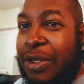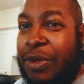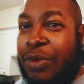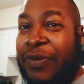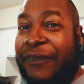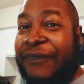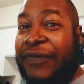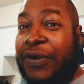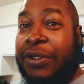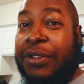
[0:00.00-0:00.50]

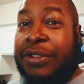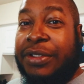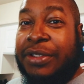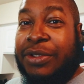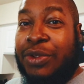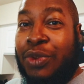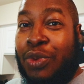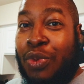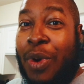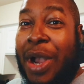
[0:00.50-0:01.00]
well,
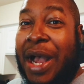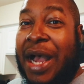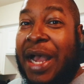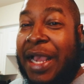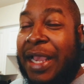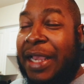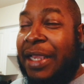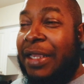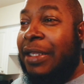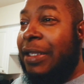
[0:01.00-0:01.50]
first,
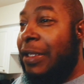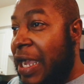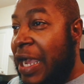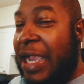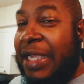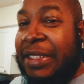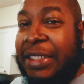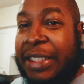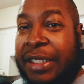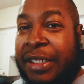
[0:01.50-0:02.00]
why?
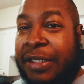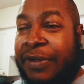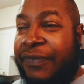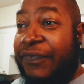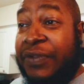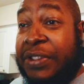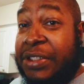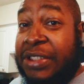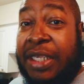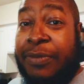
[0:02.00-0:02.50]
I did it
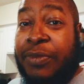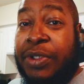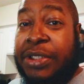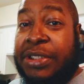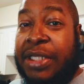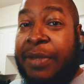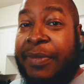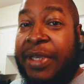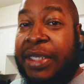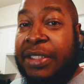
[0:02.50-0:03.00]
for the same
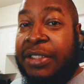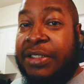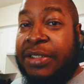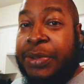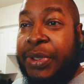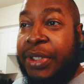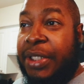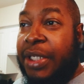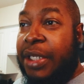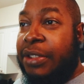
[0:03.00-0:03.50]
reason I'm making this
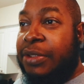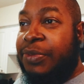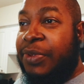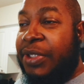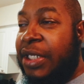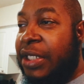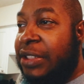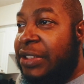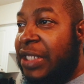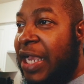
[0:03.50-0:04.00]
video, is
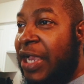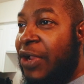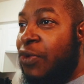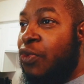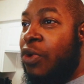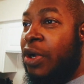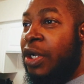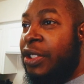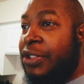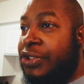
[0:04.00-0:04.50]
because I
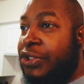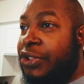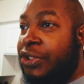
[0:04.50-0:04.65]
want